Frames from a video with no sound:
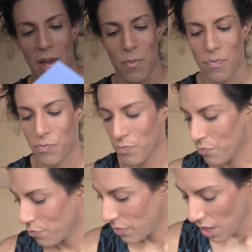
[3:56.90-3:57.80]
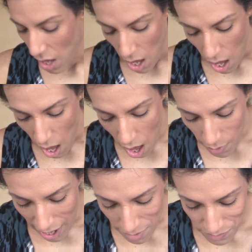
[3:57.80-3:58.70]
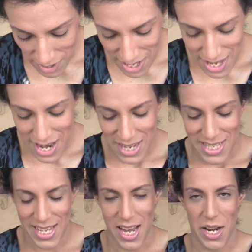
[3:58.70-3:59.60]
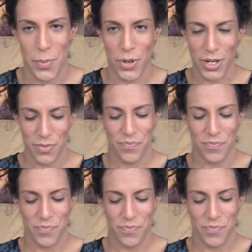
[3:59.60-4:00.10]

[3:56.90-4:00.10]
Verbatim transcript: Yeah. Okay, next thing, I got a book.